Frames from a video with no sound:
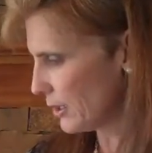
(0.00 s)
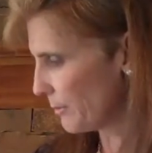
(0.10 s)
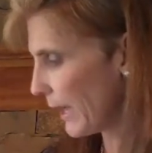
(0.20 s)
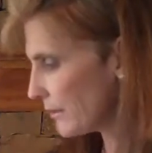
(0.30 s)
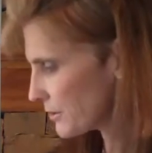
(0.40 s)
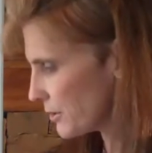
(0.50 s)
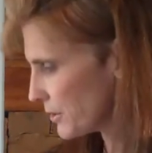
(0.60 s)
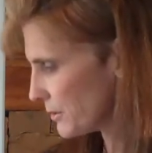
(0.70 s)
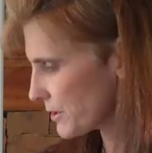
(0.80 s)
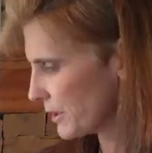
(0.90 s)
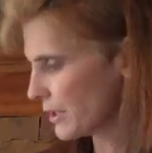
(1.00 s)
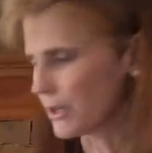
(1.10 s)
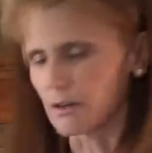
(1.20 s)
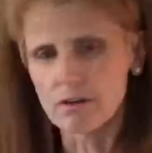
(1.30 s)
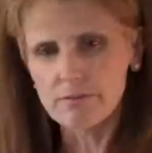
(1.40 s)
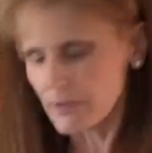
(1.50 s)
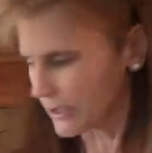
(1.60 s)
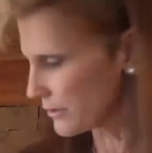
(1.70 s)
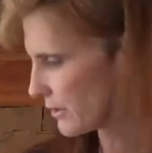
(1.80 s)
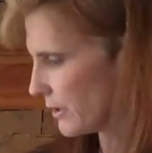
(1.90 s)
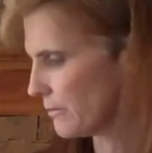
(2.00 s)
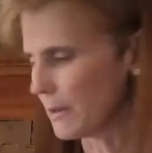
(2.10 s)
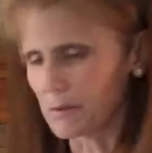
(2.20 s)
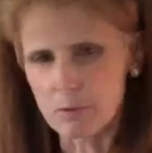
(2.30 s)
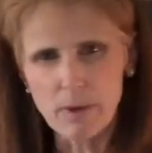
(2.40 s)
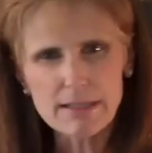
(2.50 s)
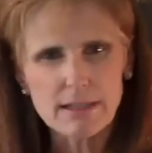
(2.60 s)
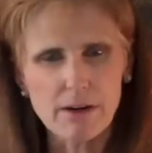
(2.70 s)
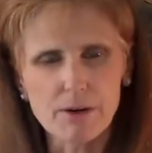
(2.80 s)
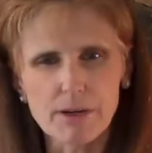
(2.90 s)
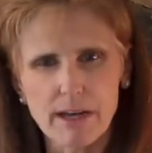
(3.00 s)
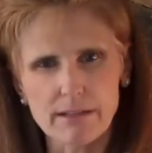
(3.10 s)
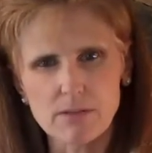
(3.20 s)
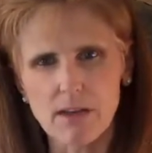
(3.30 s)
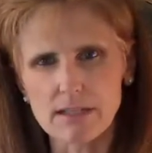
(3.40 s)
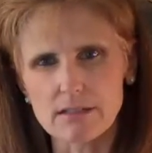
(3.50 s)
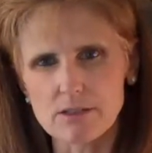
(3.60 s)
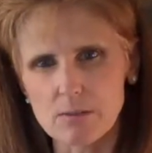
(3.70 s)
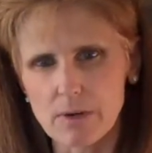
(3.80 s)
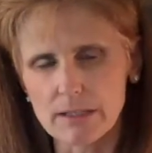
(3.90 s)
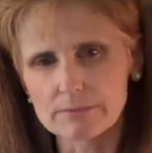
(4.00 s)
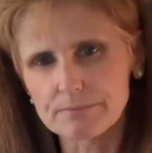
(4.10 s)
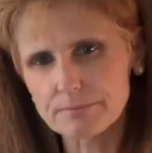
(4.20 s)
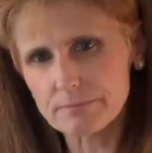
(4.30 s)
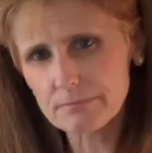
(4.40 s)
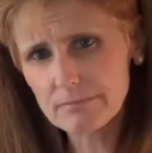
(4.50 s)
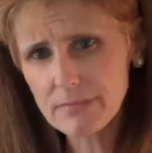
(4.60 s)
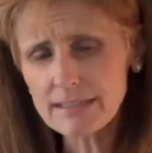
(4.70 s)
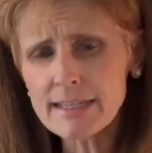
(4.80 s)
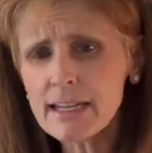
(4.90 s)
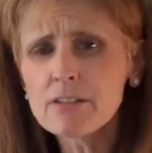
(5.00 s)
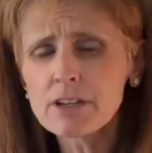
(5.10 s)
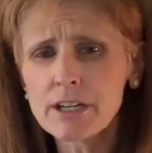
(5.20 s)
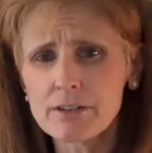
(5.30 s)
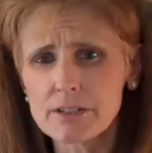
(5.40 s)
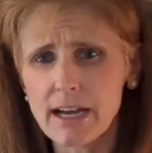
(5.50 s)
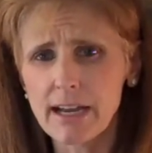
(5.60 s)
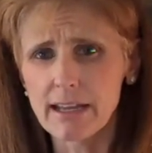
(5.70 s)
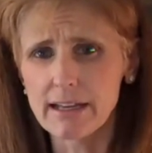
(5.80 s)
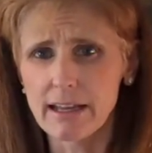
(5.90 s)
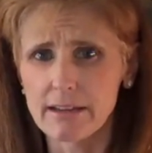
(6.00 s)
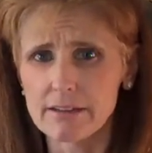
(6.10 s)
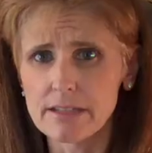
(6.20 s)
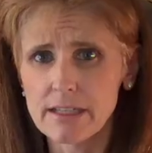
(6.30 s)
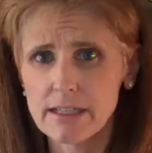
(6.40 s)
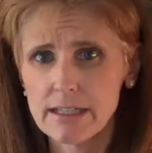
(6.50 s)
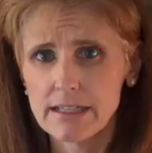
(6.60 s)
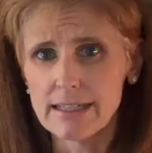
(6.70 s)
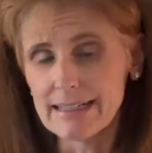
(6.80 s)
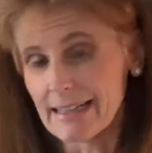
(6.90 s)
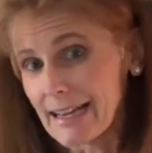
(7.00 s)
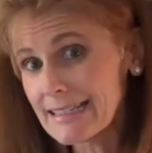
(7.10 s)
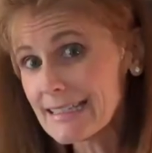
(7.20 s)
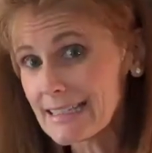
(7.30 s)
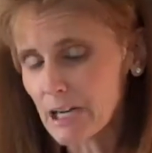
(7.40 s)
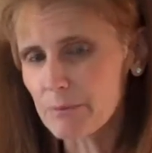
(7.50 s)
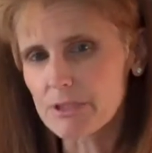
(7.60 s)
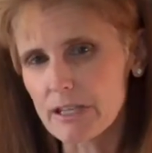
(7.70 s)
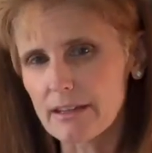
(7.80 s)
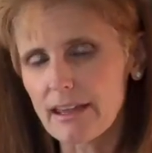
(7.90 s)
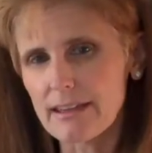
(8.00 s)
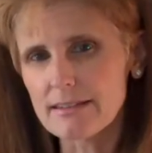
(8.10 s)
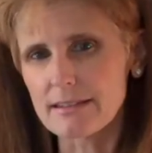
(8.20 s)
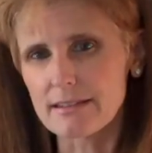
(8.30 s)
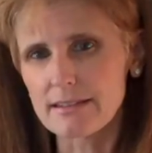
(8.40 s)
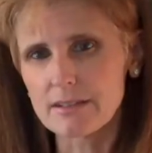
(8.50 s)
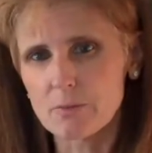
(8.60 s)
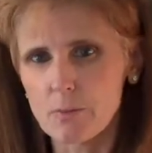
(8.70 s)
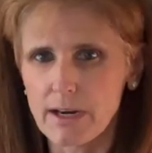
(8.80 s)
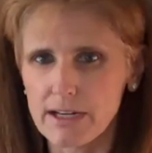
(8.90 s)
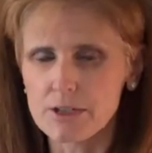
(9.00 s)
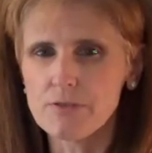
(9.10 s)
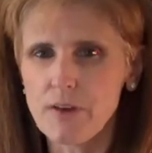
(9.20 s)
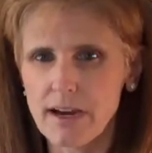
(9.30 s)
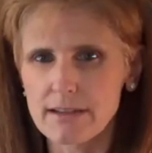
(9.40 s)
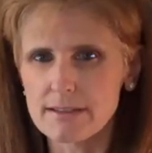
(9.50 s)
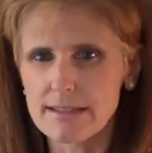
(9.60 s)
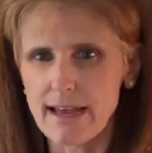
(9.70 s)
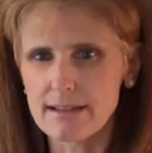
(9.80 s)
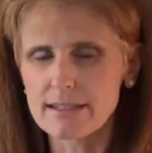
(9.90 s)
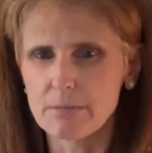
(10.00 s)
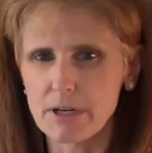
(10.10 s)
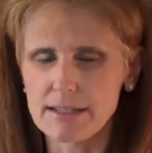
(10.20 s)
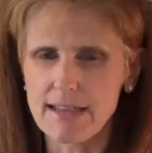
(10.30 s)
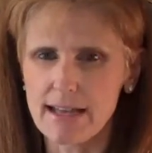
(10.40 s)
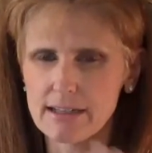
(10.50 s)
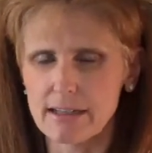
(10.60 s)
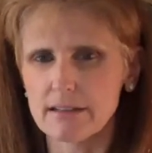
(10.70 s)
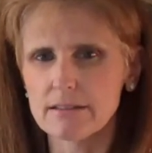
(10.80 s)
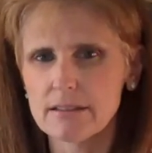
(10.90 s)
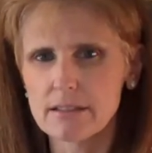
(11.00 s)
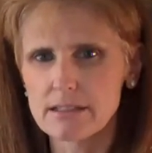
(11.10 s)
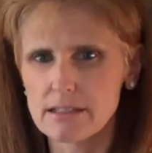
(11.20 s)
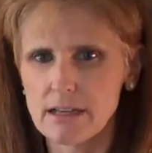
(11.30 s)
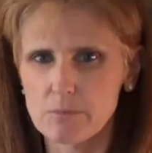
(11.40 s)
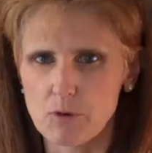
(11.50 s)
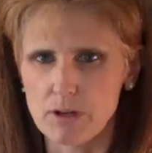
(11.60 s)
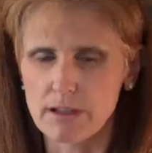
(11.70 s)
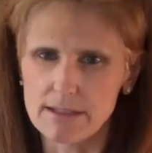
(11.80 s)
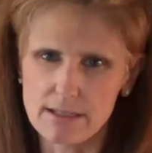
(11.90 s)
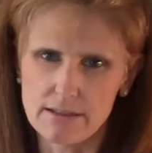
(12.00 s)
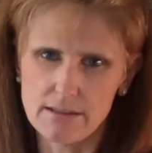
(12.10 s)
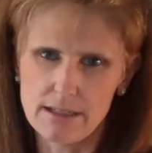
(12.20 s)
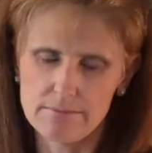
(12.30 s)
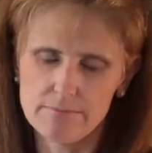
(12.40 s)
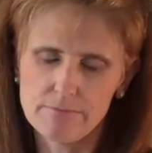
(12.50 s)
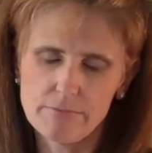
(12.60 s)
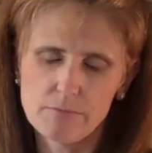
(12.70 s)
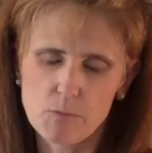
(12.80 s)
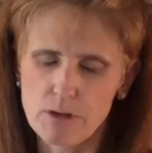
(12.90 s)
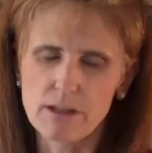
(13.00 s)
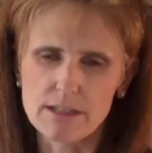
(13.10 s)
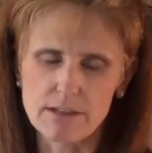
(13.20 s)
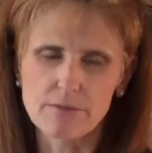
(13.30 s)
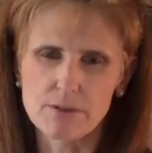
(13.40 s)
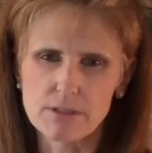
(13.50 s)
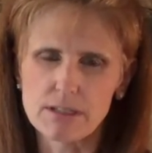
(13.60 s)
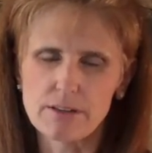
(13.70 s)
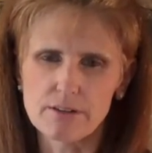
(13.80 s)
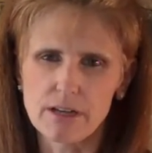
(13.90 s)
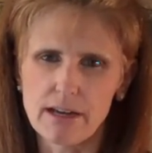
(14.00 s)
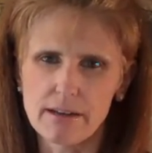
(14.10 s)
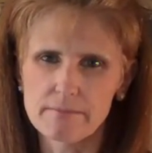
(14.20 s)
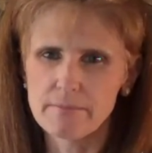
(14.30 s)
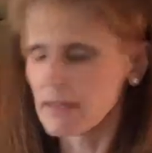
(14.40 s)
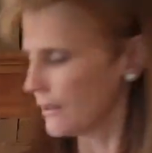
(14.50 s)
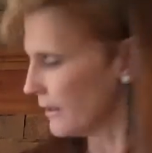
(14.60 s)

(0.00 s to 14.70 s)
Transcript: your bowels don't do as good, you don't feel as good, maybe your weight's not going down as fast as you want, take a look at your diet and in 99% of the cases, what I do find is that someone is adding uh, more cleansing, um, more cleansing foods into their diet.